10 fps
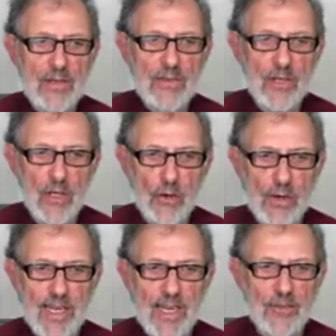the
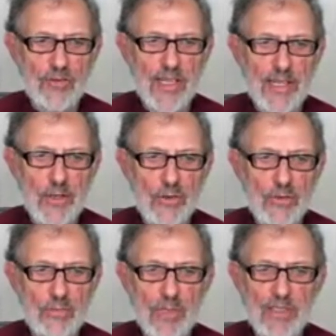lowercase
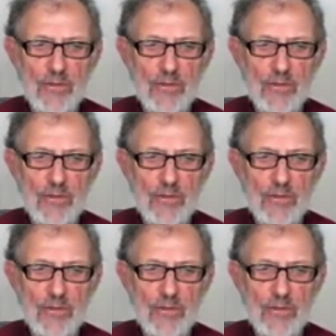letters, but